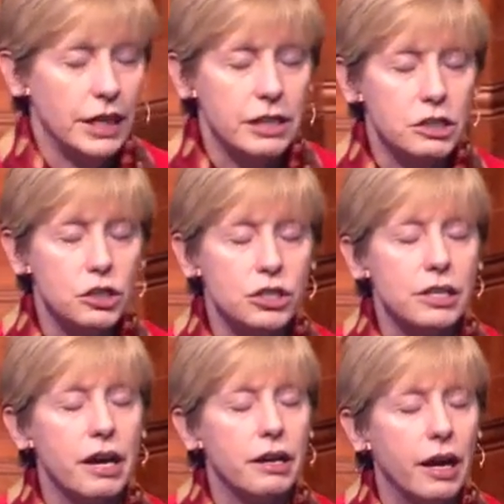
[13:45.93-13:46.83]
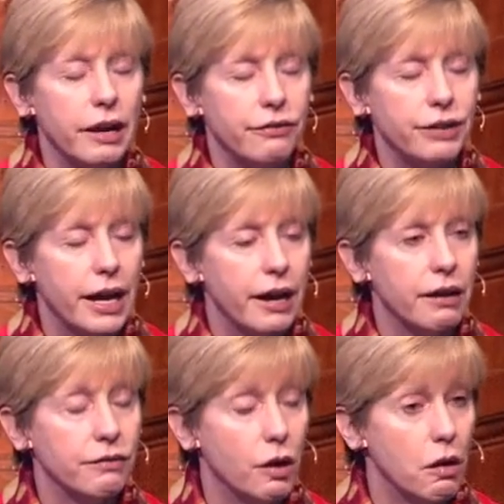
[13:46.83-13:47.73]
And she said, "I
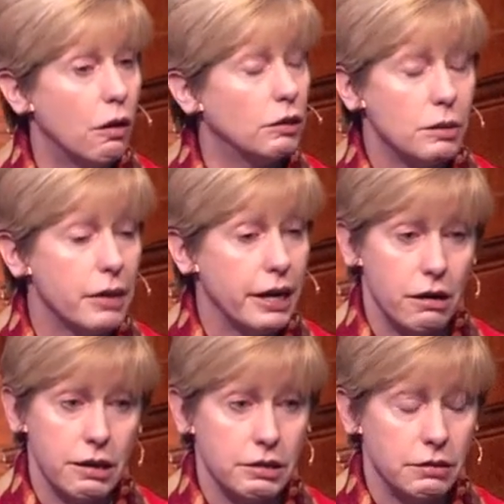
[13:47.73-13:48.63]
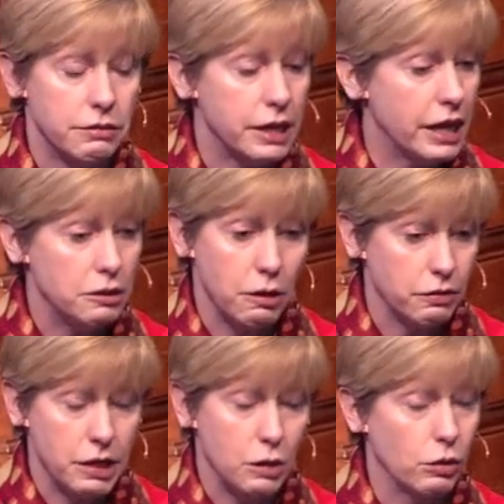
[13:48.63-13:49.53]
have a hole in my heart that I
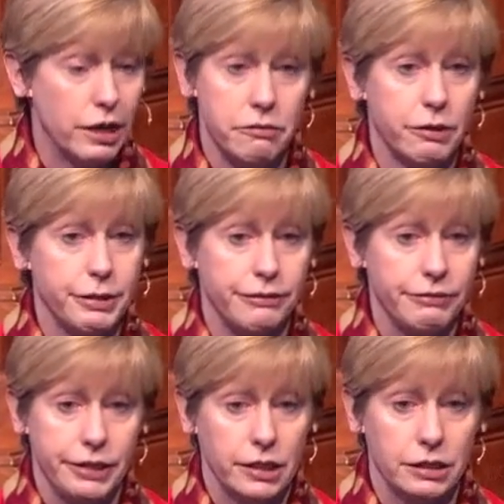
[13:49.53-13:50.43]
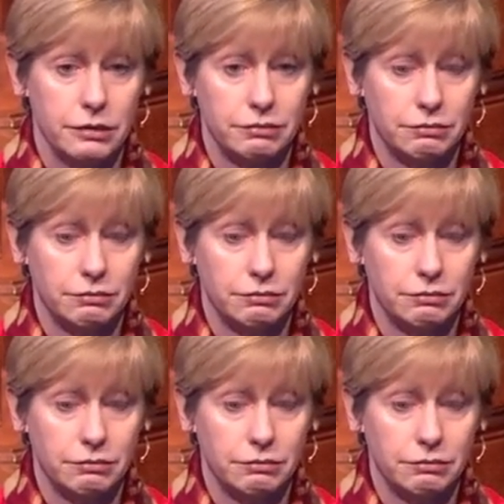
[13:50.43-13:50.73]
don't think will ever be filled."